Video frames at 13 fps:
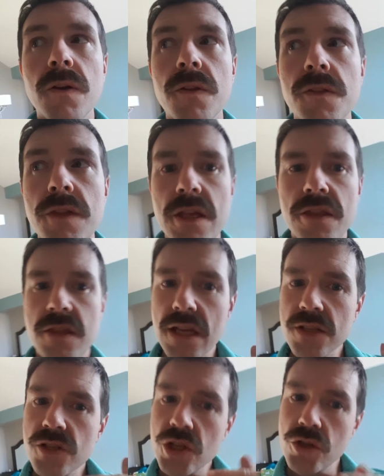the
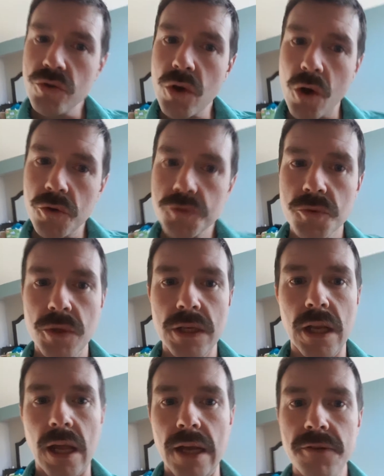things that you go through in
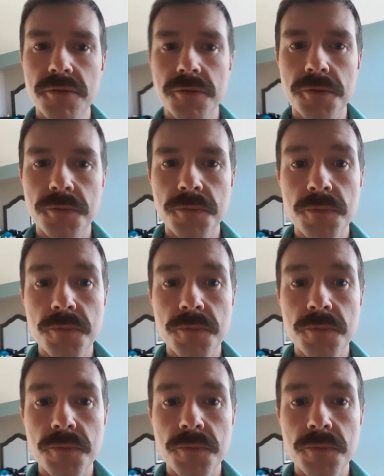life.